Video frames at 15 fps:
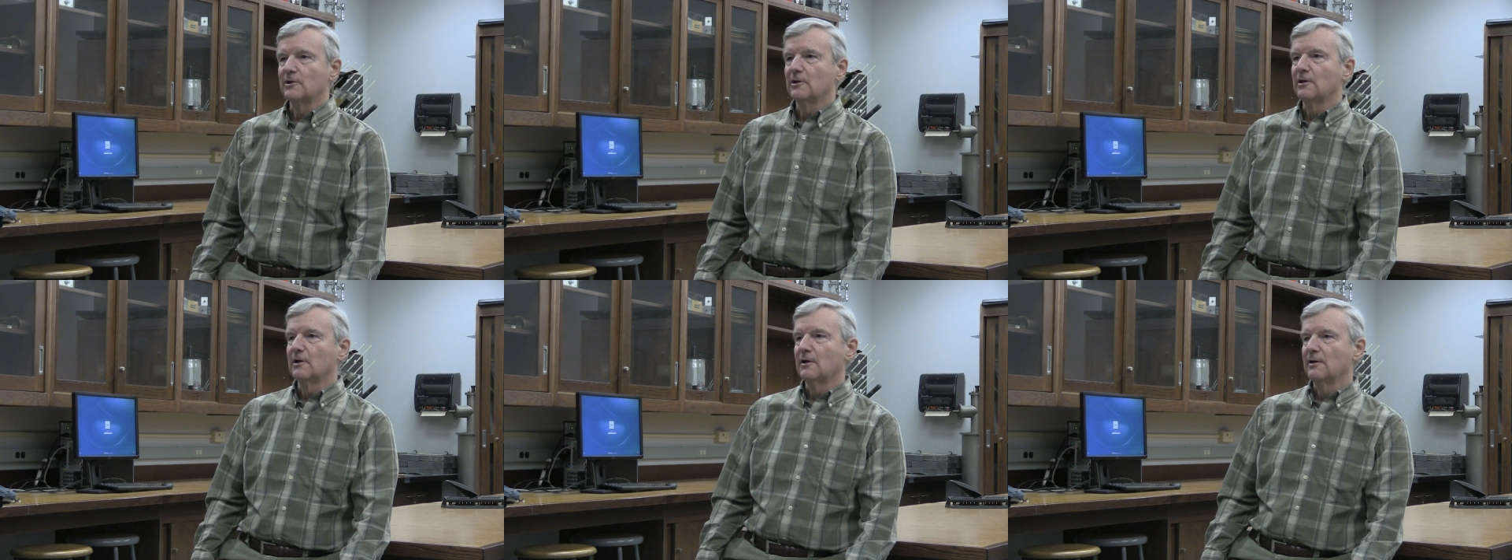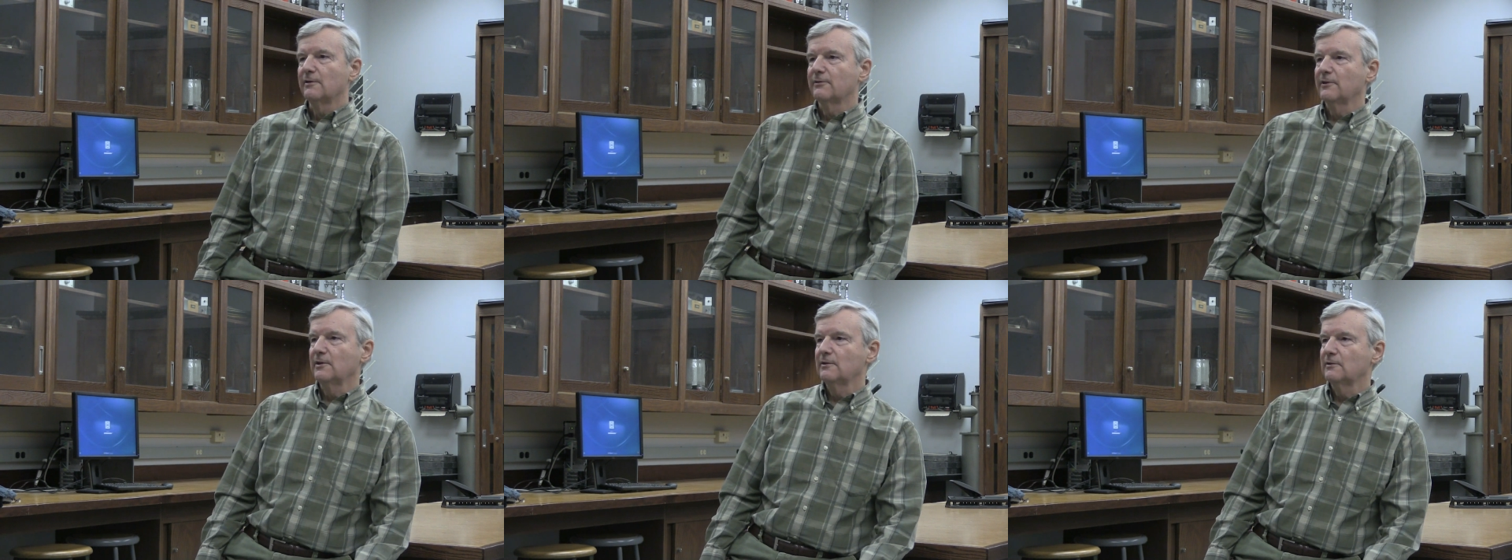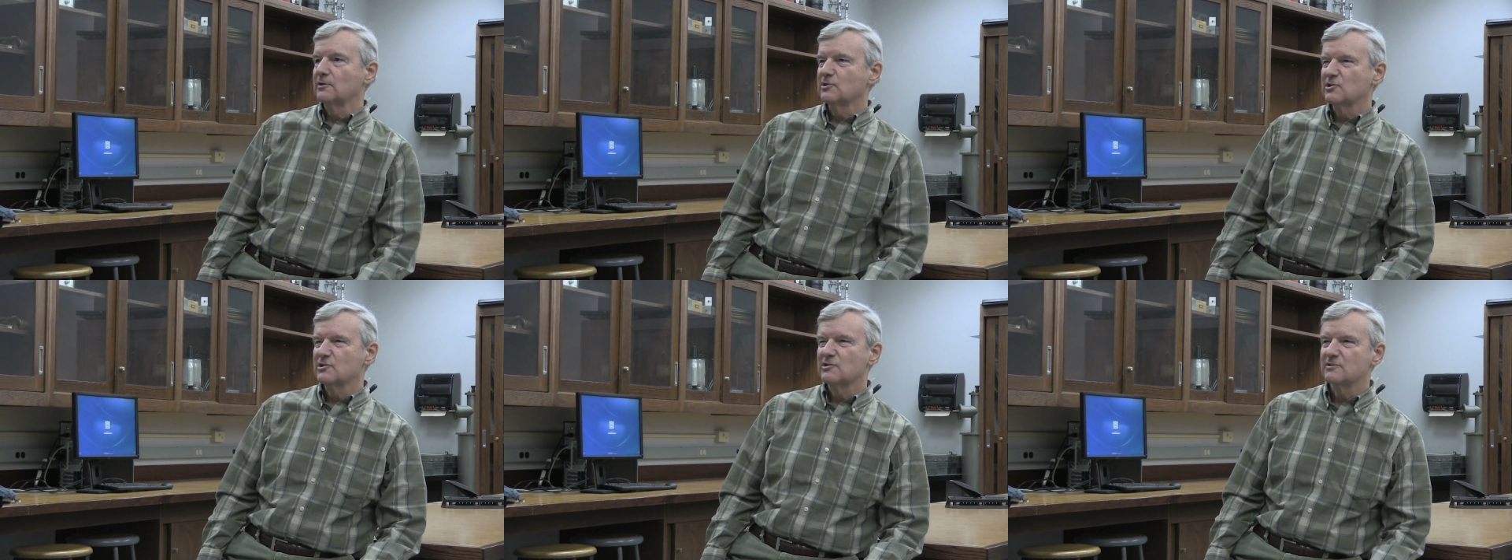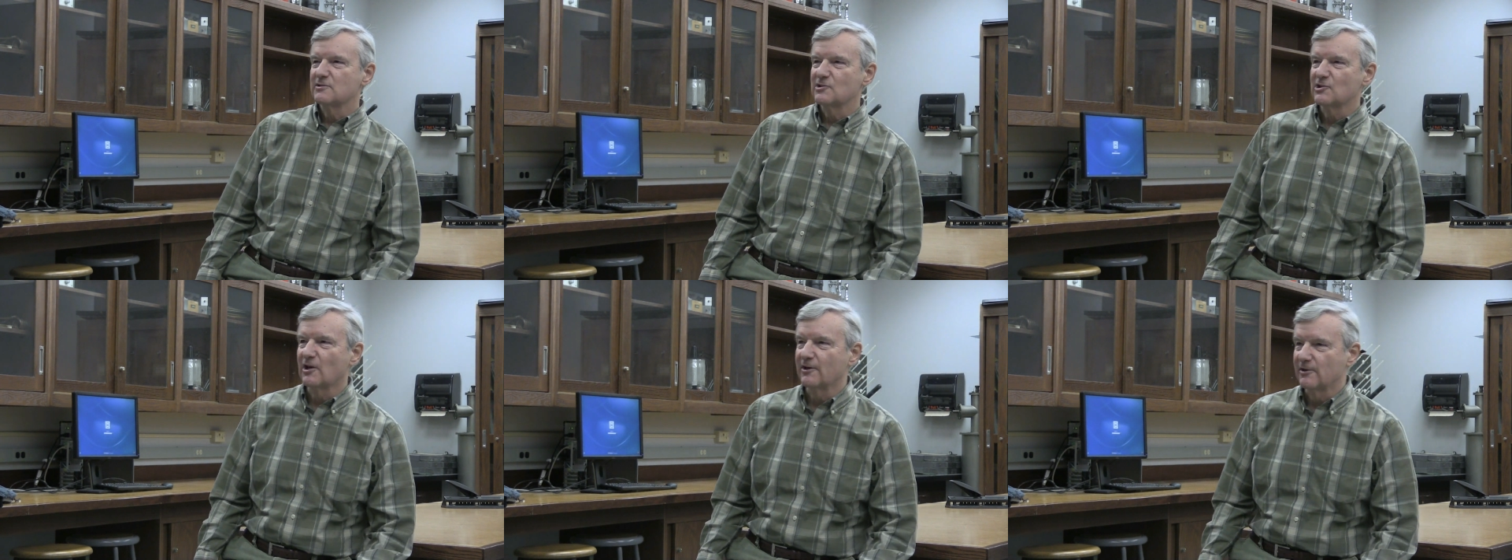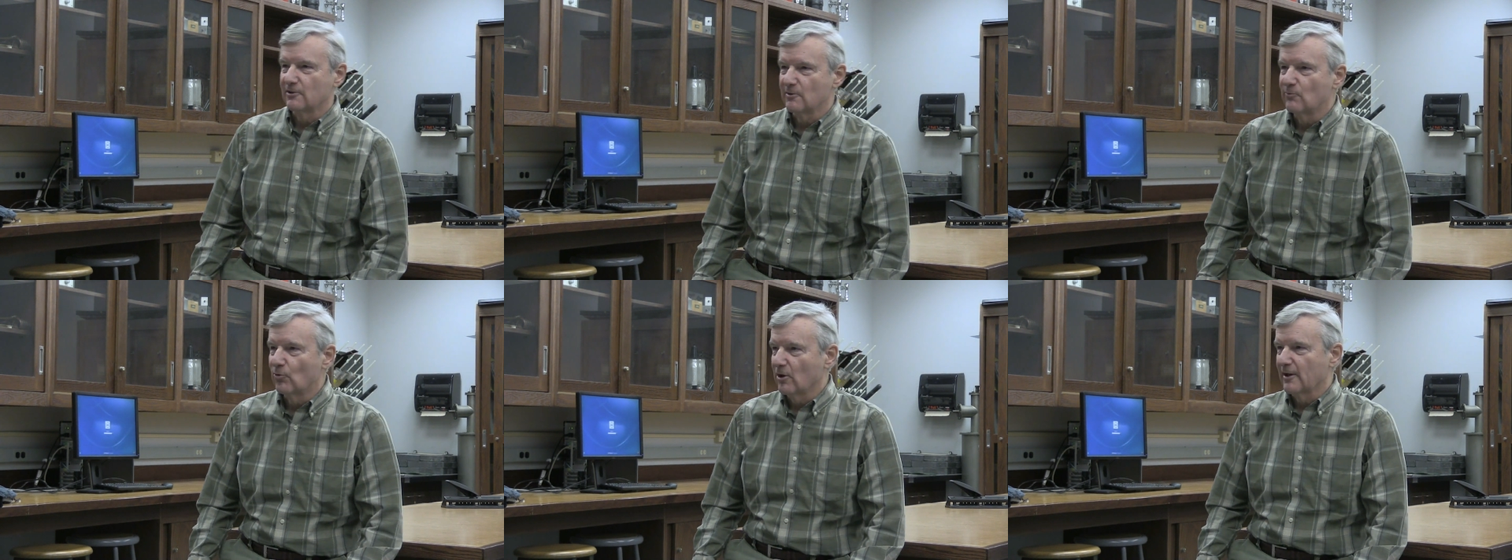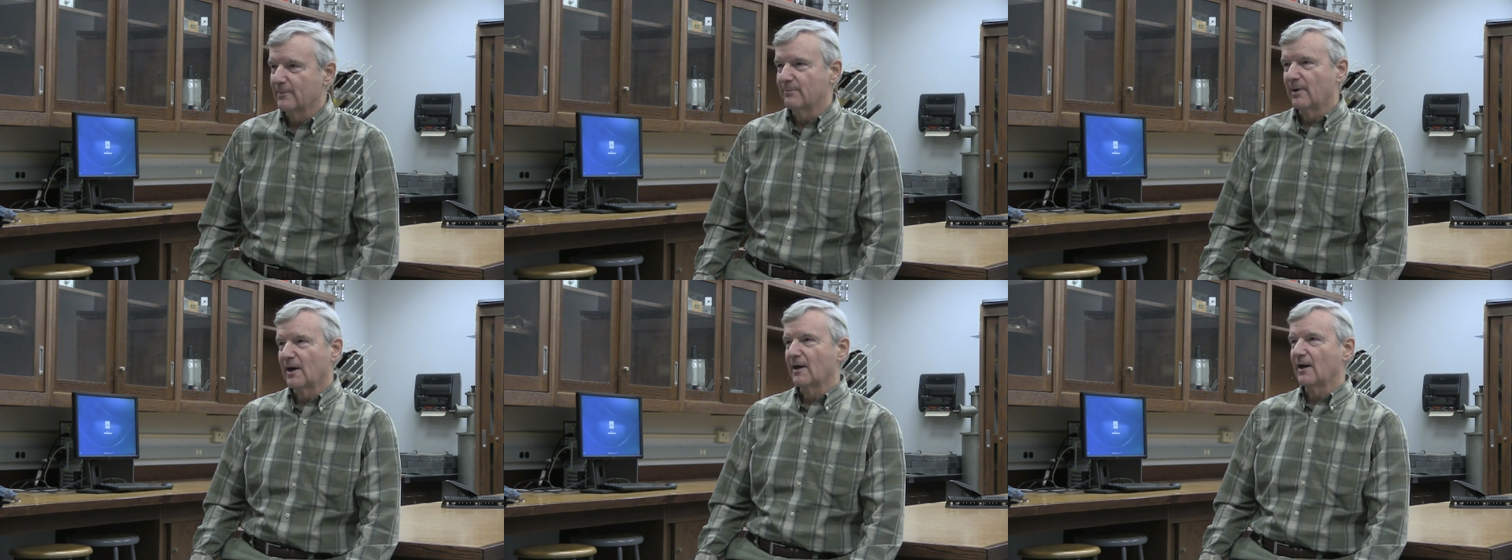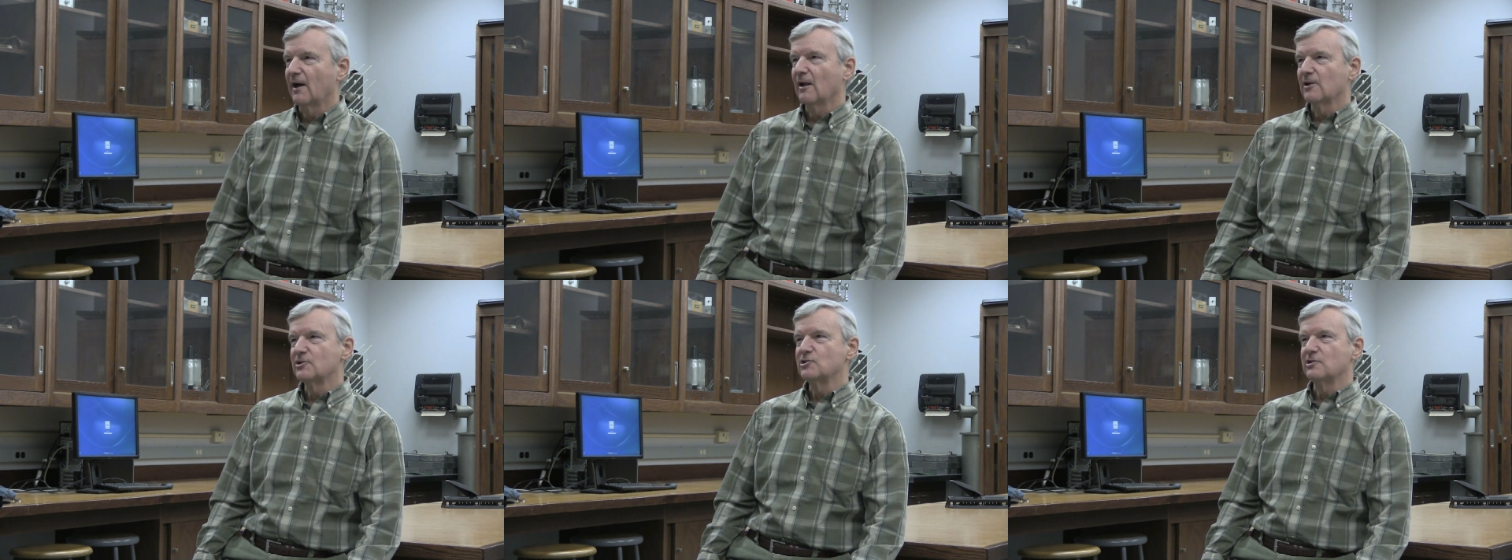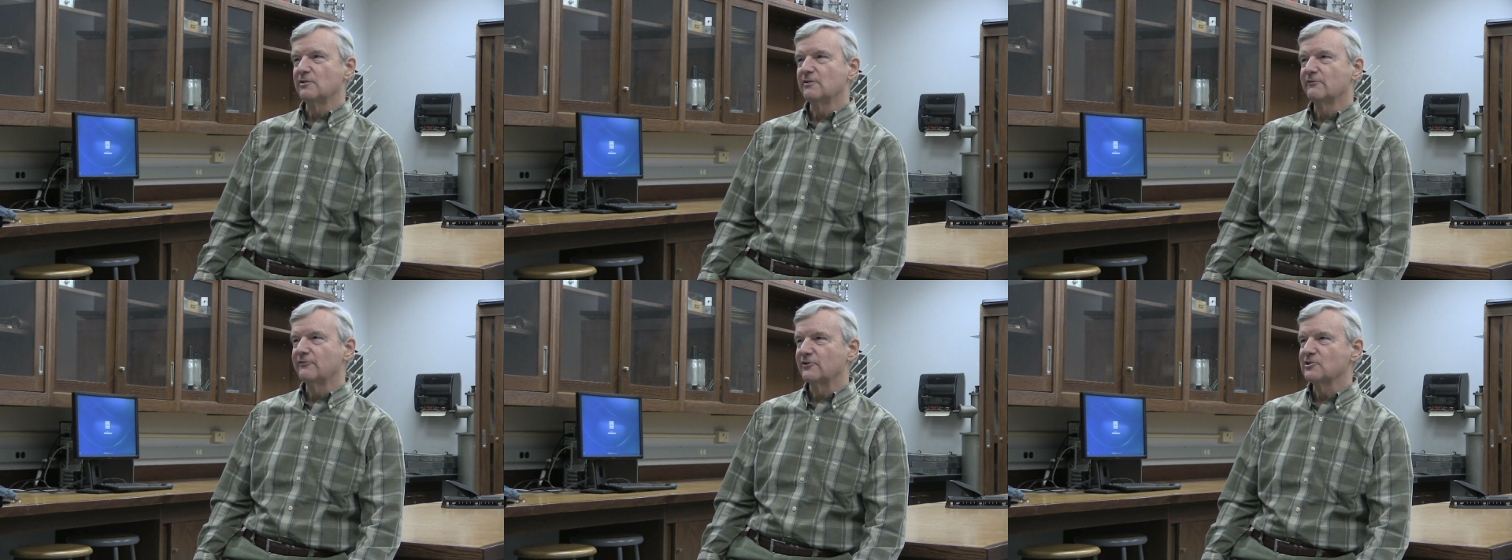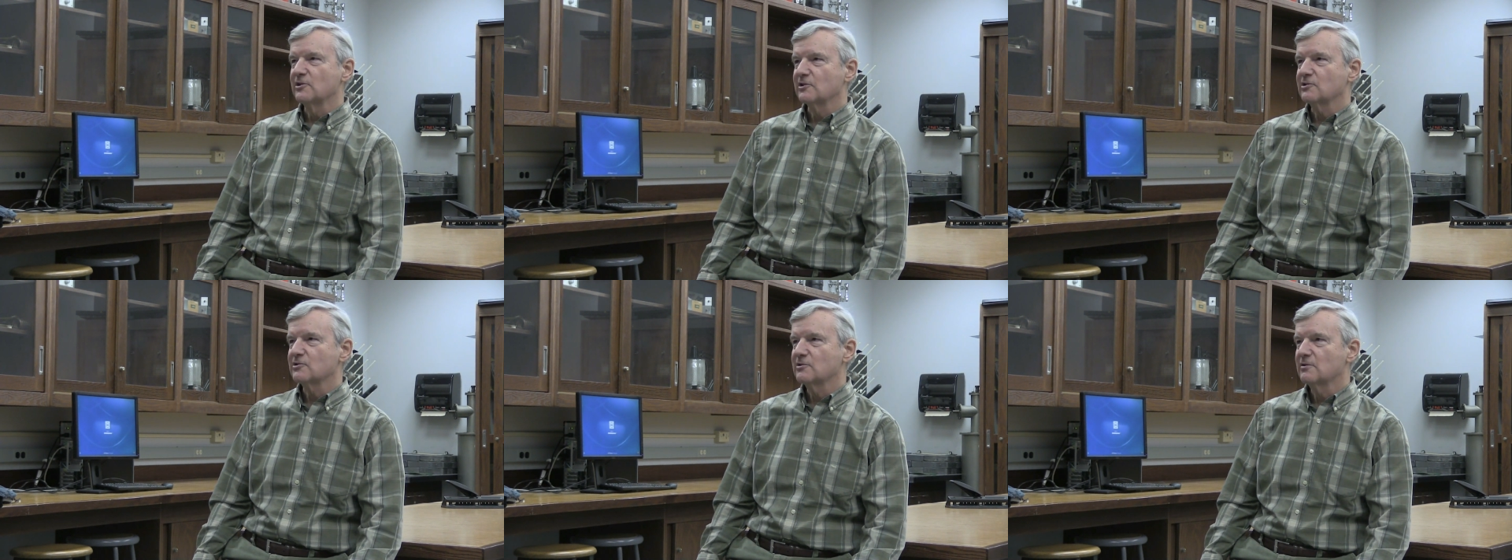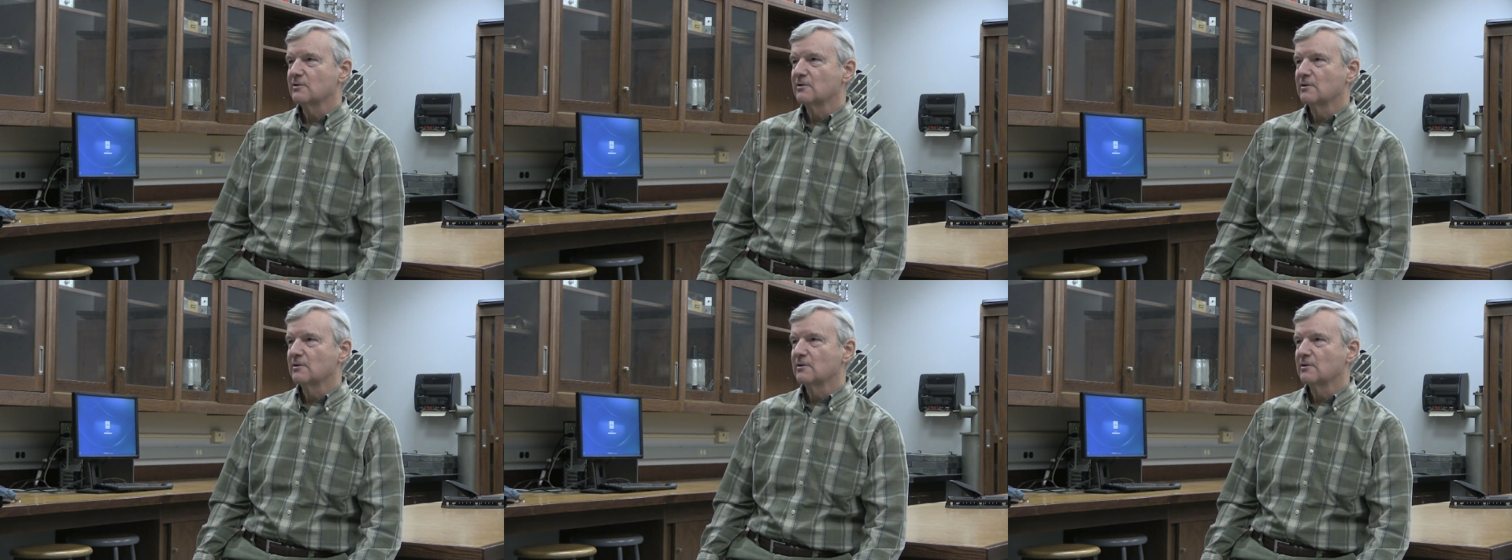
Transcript: Uh, I think this is starting to look more like biology than physics.